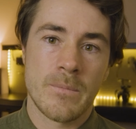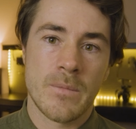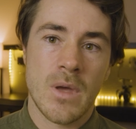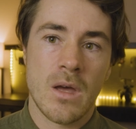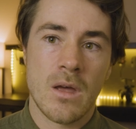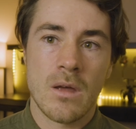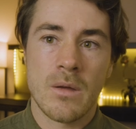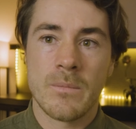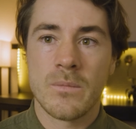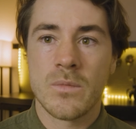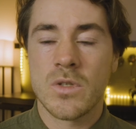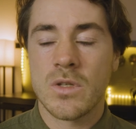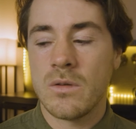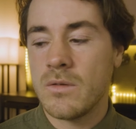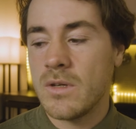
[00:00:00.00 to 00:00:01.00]
Um,
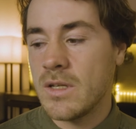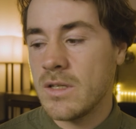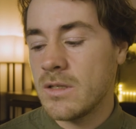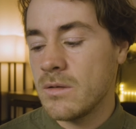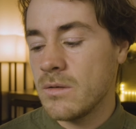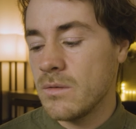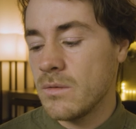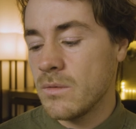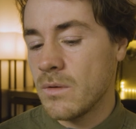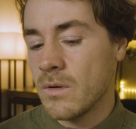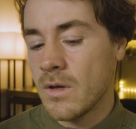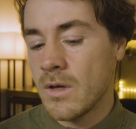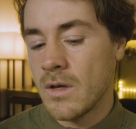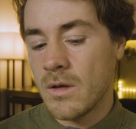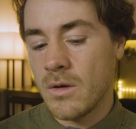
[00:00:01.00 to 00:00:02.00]
so you need to
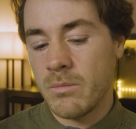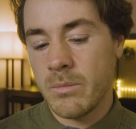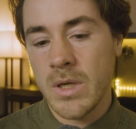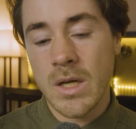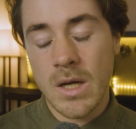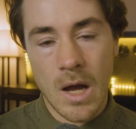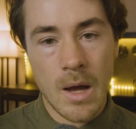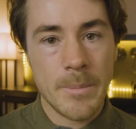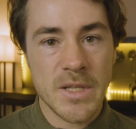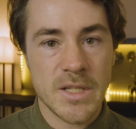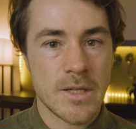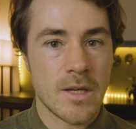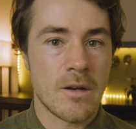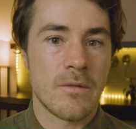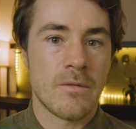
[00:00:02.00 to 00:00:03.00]
be
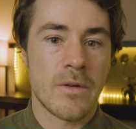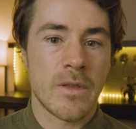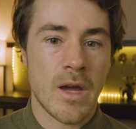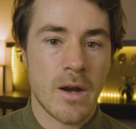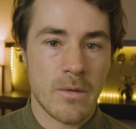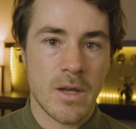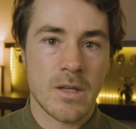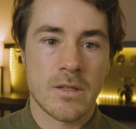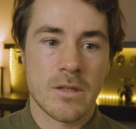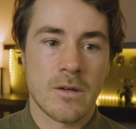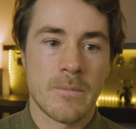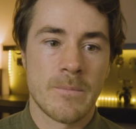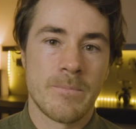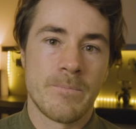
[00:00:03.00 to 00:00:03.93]
compensated for that risk.